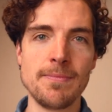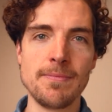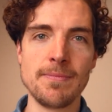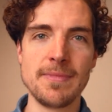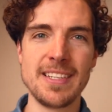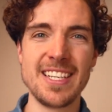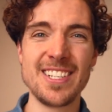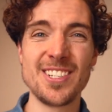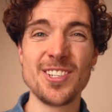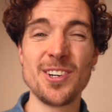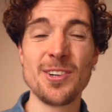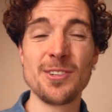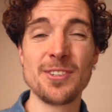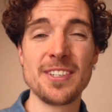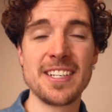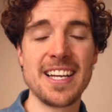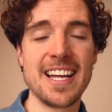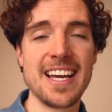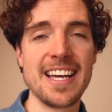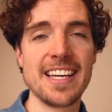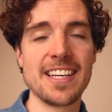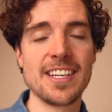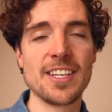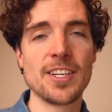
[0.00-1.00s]
They don't
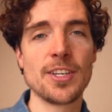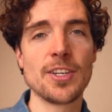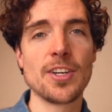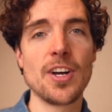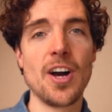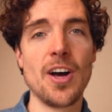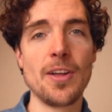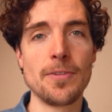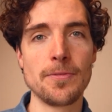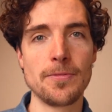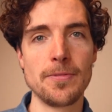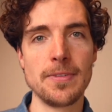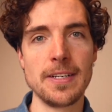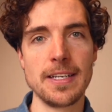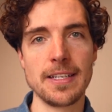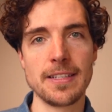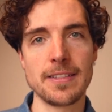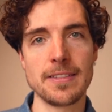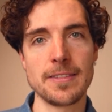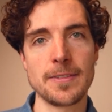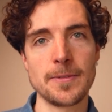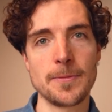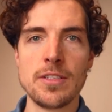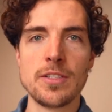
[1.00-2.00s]
like conflict.